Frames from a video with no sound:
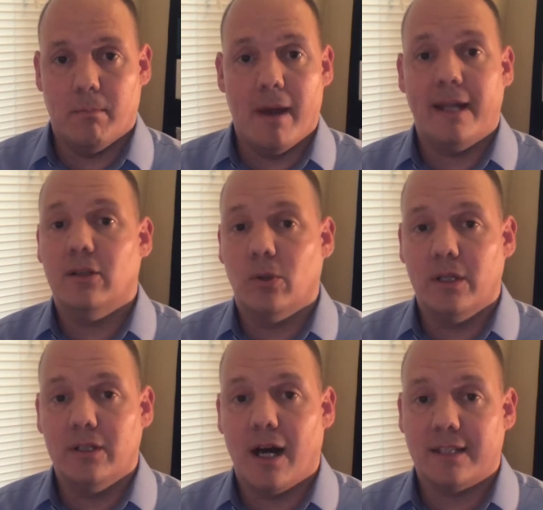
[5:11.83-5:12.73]
Many
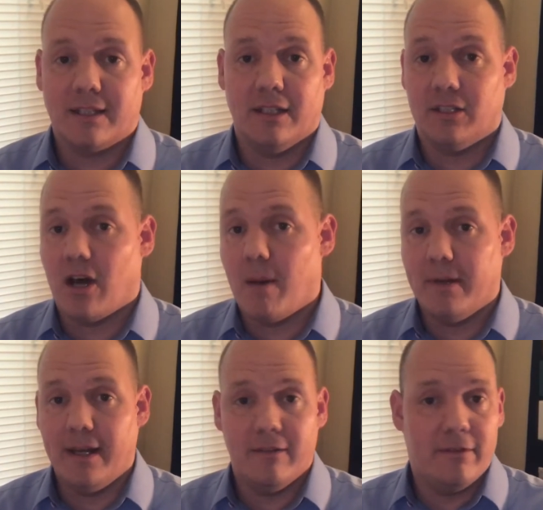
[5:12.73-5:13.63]
loading docks can
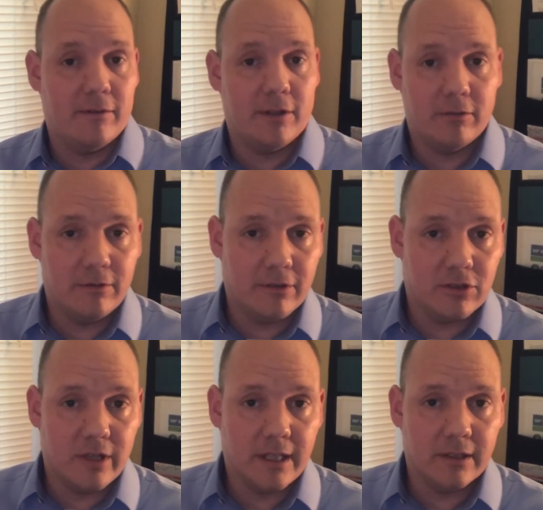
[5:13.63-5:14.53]
accommodate a 53-foot
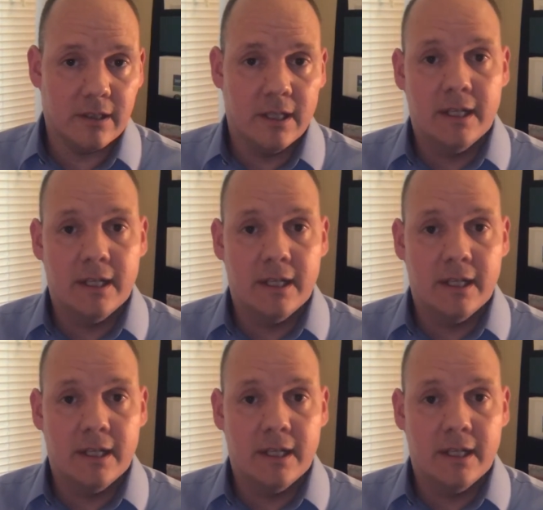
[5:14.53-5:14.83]
trailer.